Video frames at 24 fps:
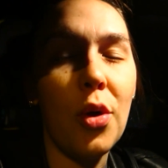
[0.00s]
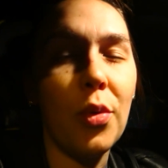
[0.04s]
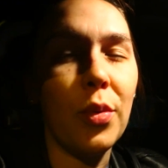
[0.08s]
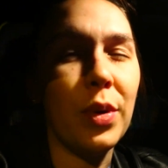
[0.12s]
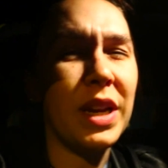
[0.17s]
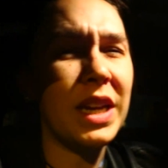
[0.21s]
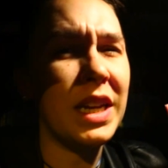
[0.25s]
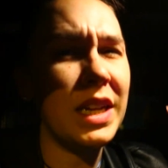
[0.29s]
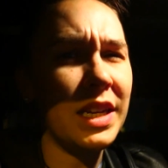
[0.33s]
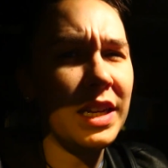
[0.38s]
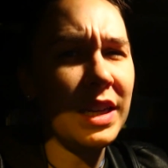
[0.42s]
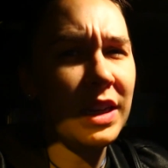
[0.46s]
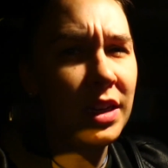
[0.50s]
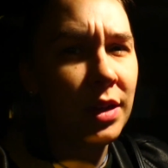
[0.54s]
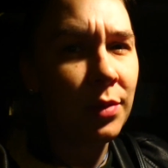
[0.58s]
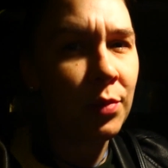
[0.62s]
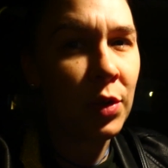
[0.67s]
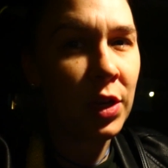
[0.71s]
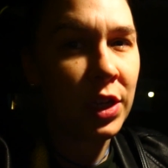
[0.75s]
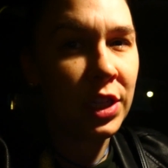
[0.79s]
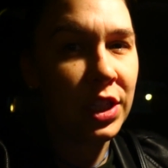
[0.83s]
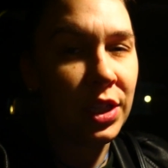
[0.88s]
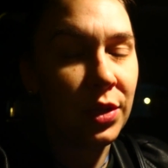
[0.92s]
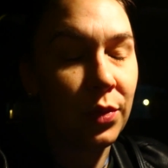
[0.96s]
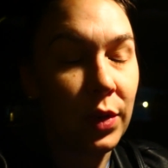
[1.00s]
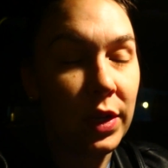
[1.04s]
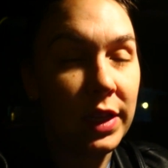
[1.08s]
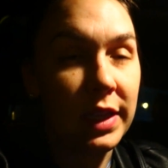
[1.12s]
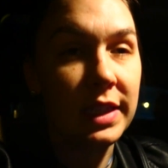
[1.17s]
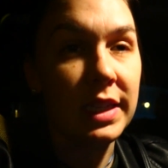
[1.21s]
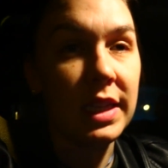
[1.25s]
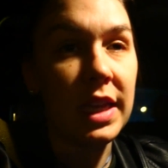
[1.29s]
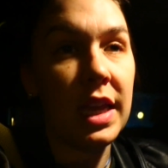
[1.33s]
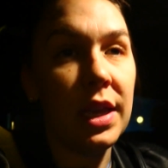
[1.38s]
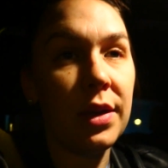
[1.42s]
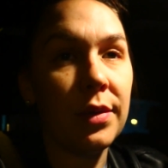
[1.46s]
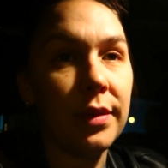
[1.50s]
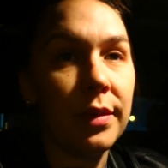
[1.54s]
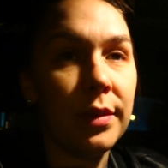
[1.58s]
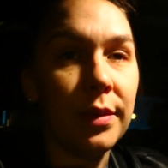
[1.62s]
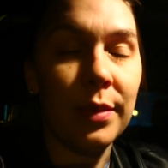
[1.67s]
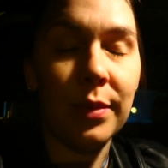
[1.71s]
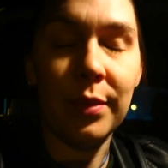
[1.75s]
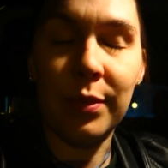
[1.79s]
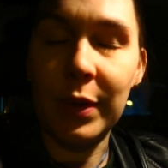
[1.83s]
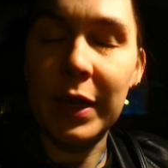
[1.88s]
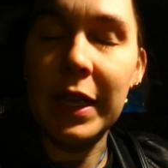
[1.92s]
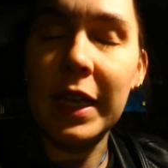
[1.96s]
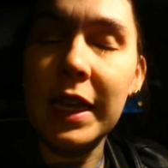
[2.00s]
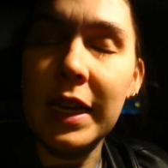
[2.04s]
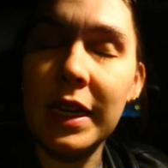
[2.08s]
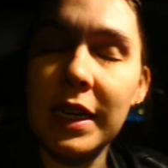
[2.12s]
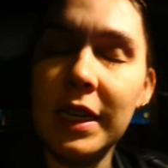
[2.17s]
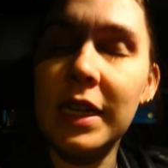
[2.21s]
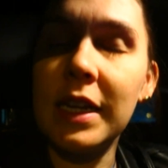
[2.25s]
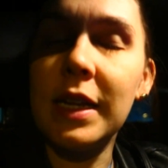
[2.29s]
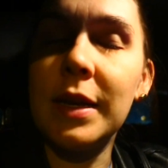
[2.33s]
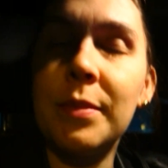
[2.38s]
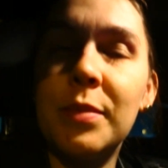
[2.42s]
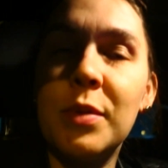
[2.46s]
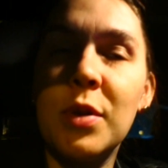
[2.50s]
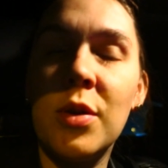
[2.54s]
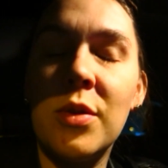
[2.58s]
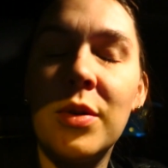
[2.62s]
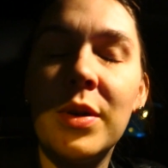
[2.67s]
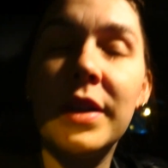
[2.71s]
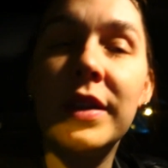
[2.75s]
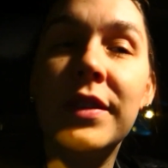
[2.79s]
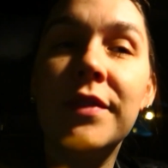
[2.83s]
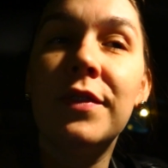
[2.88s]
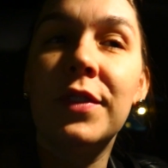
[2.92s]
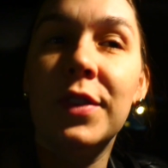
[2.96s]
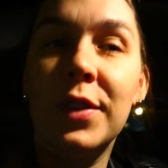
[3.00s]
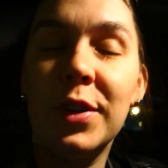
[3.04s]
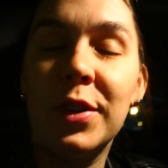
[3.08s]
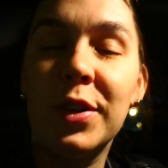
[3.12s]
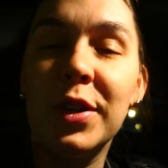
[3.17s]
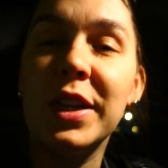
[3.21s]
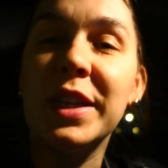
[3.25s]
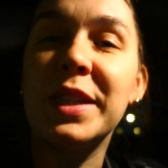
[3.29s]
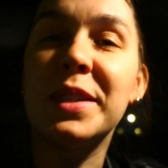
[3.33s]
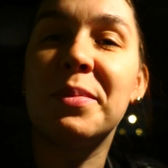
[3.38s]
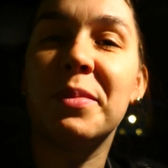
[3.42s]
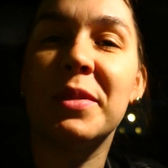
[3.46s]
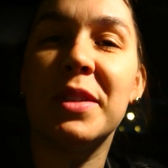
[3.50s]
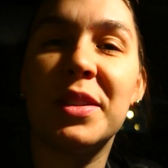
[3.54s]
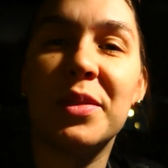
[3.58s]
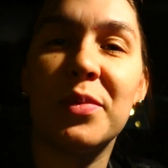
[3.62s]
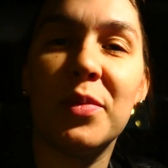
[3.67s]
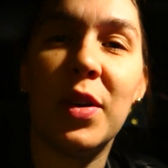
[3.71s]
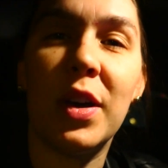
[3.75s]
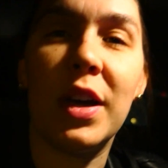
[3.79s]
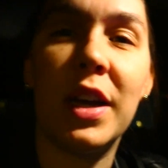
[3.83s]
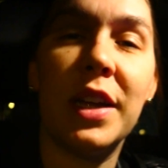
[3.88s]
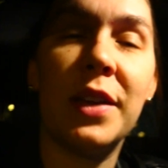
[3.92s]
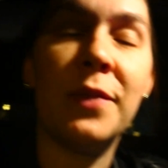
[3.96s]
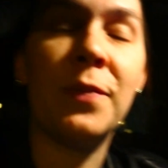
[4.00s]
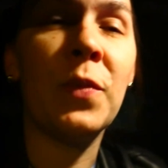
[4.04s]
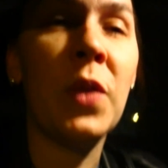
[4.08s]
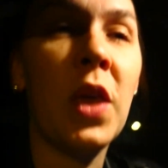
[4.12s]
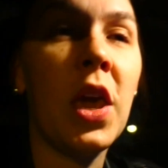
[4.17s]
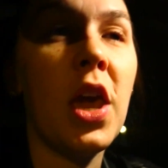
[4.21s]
We didn't end up watching Wednesday. We ended up going for a Christmas one.